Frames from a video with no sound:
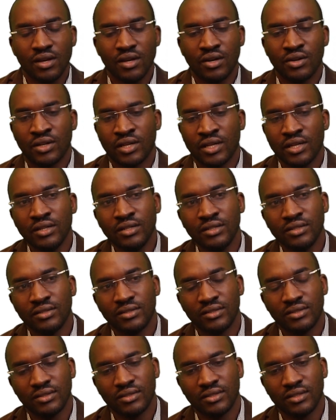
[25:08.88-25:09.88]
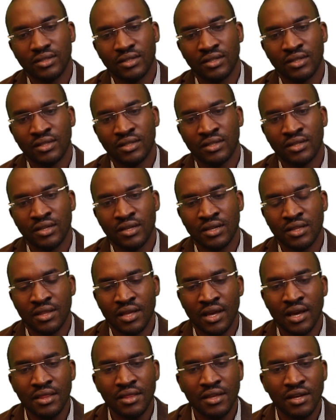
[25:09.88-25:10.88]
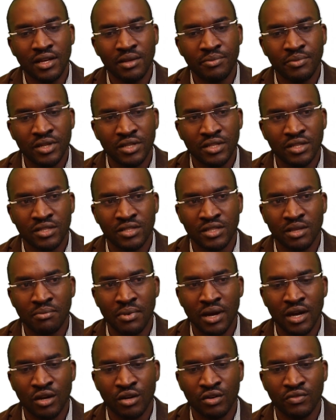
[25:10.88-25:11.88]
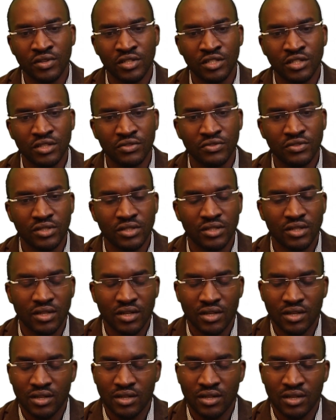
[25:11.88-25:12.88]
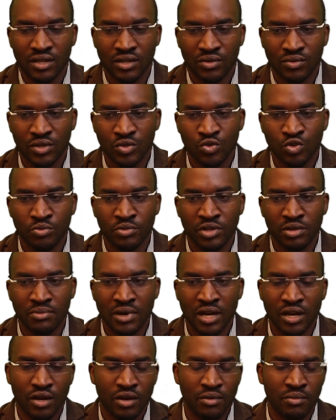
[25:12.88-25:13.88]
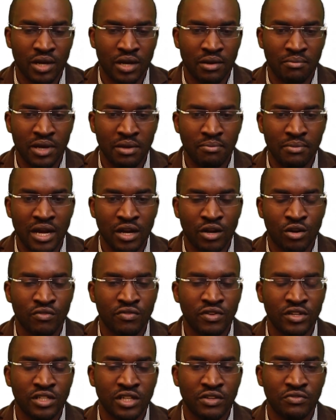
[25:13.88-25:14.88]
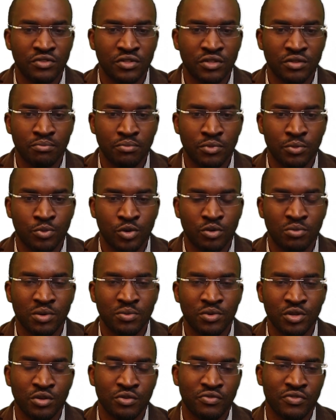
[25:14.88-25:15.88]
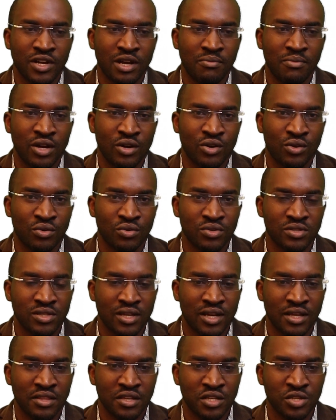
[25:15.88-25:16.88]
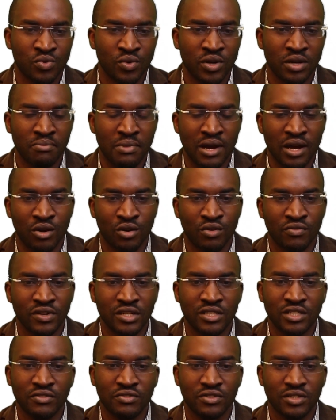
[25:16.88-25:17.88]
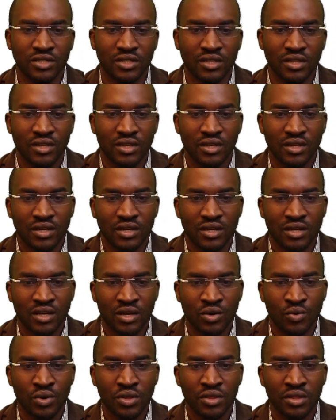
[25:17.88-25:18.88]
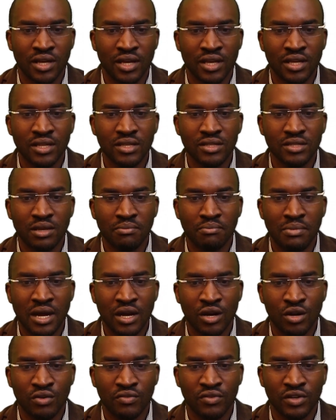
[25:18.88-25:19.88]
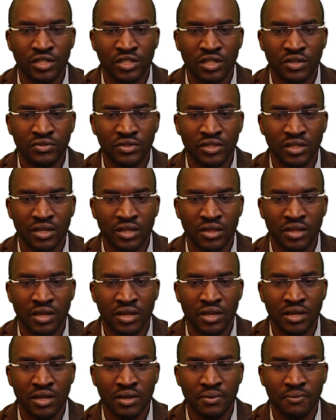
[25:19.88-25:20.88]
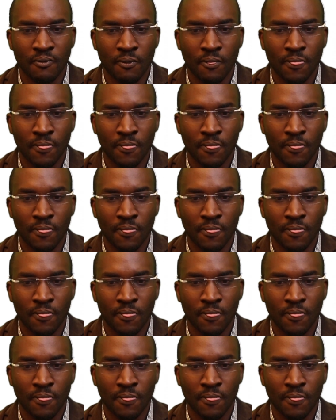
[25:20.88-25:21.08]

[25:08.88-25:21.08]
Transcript: Okay. The other element is the bank overdraft. Now, what do we mean by bank overdraft? You probably have come across this word bank overdraft. Now, when there is a bank overdraft, the